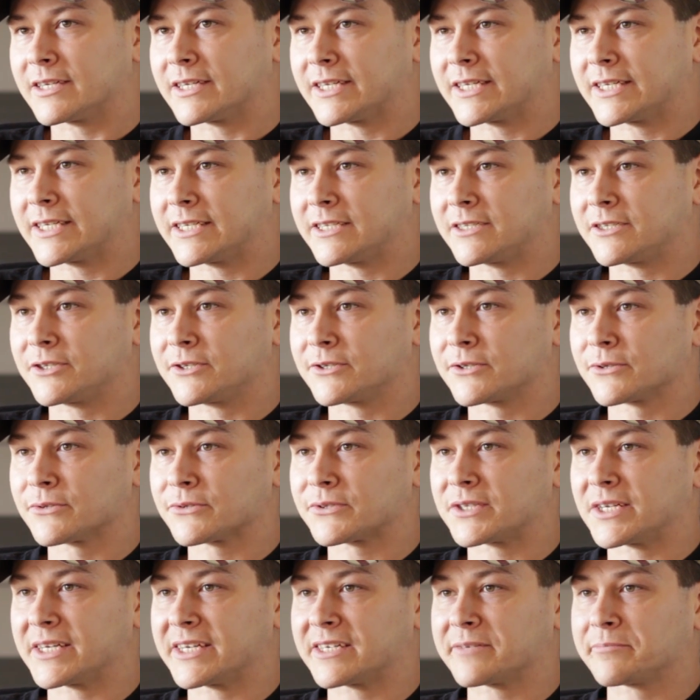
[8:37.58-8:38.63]
You
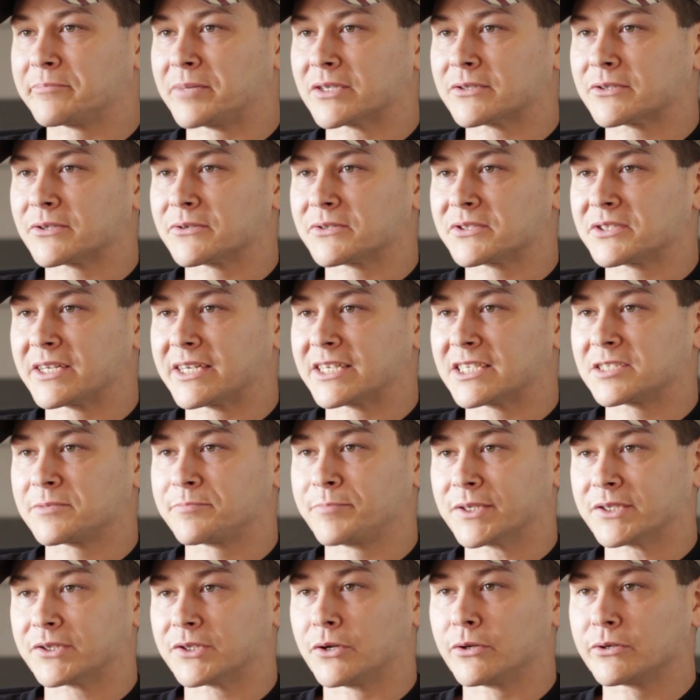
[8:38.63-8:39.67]
don't think about those things,
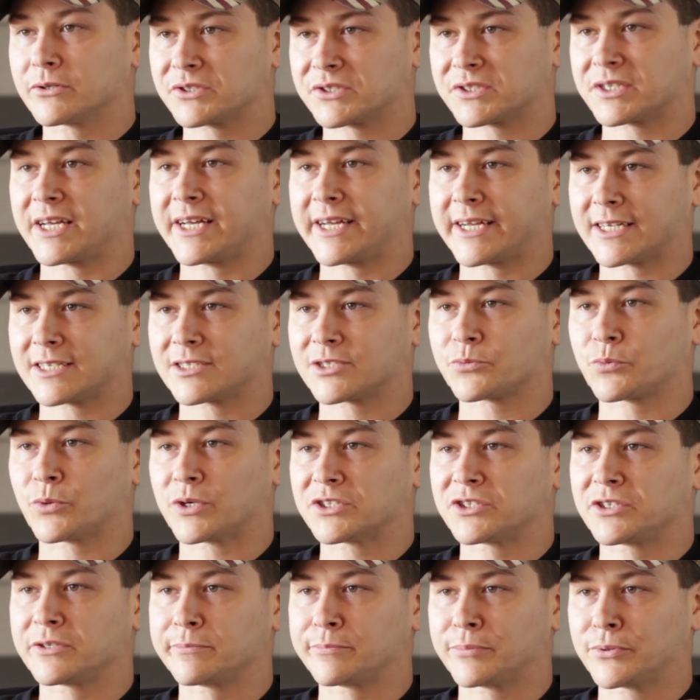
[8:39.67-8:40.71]
but those things,
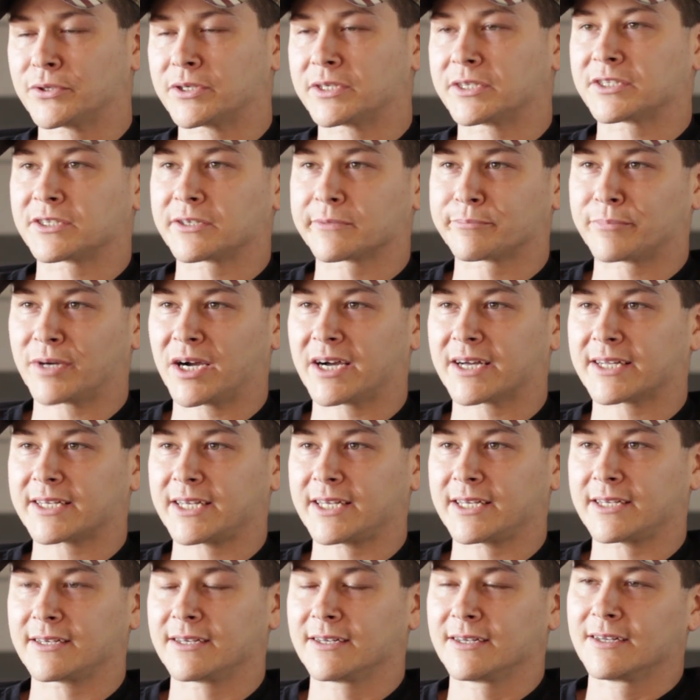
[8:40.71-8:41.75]
what you put in your
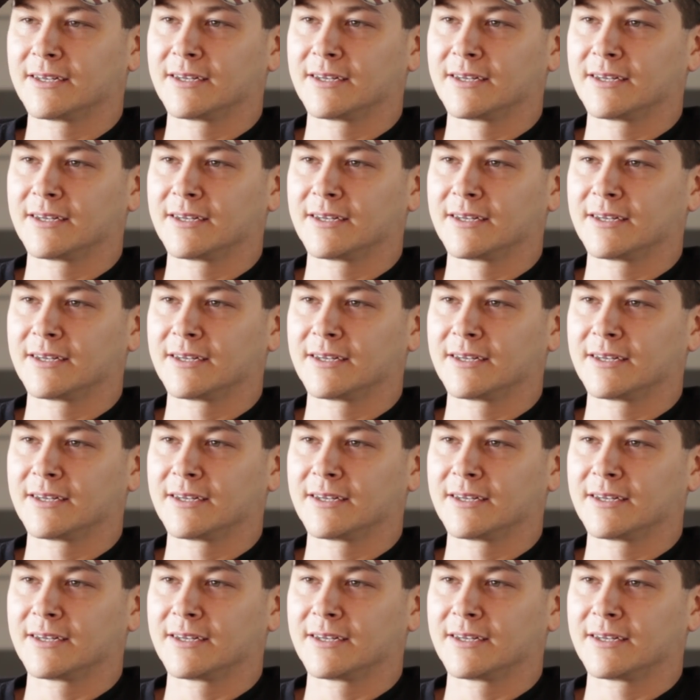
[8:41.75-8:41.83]
body